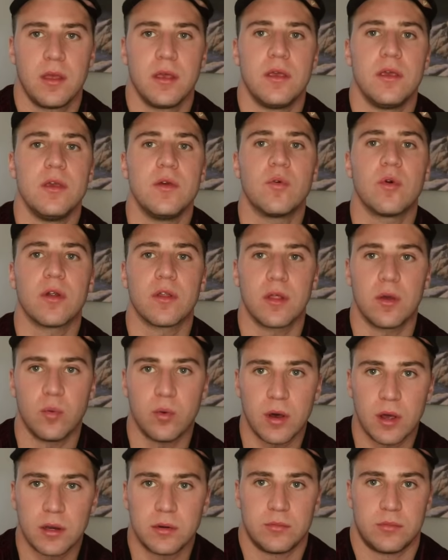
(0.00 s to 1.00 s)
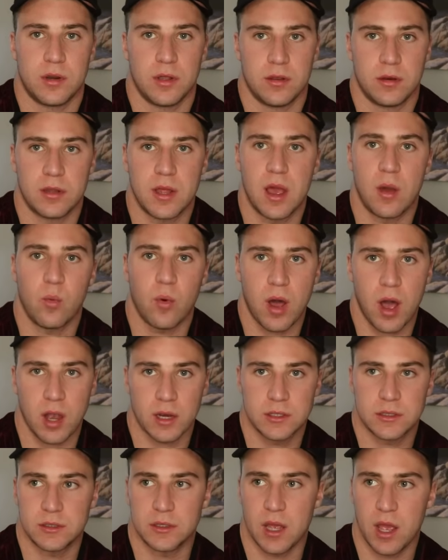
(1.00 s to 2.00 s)
You are the one, brother, that
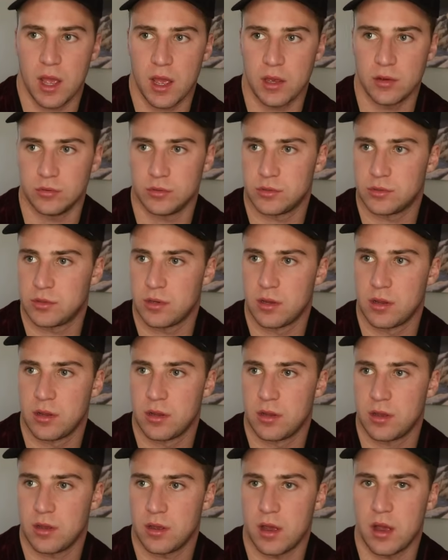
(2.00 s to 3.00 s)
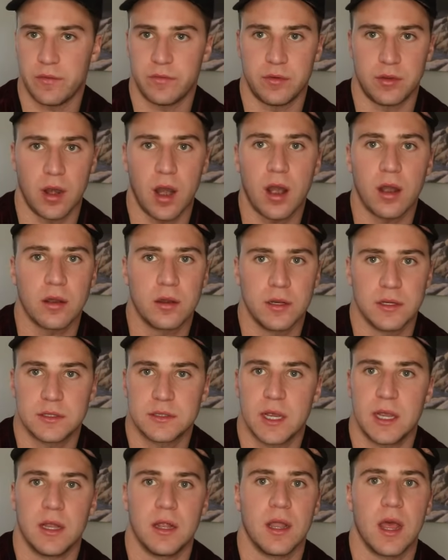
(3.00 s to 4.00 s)
walks in the house of
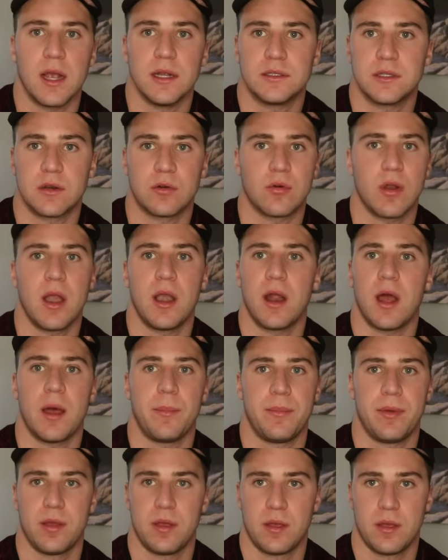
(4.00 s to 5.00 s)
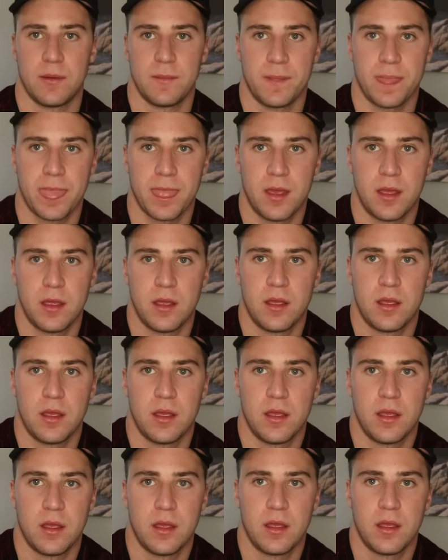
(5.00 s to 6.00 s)
darkness and lights it right up.
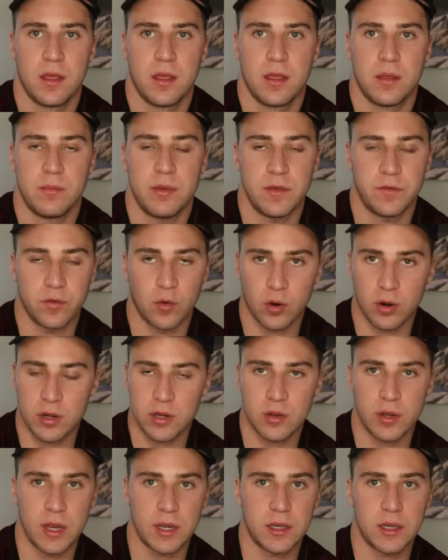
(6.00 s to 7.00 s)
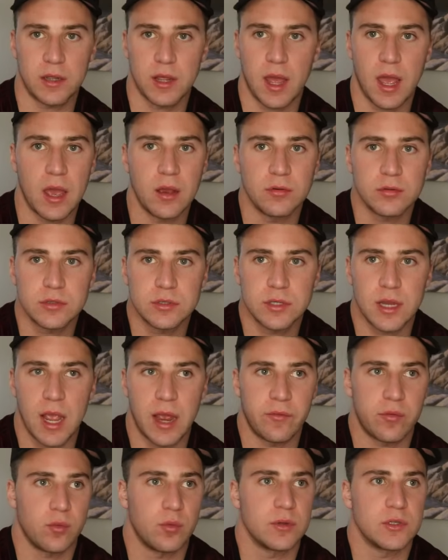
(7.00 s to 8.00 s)
Before you get to the house,
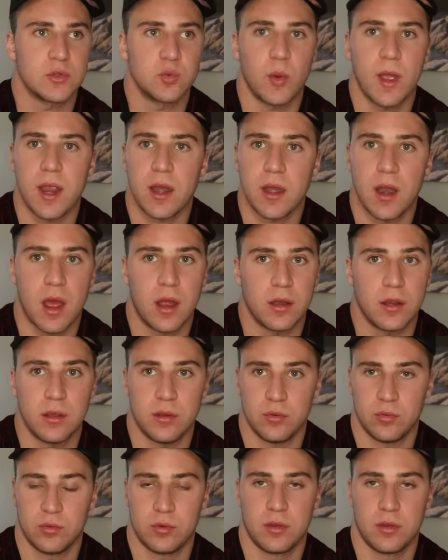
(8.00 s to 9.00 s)
everyone's waiting on you.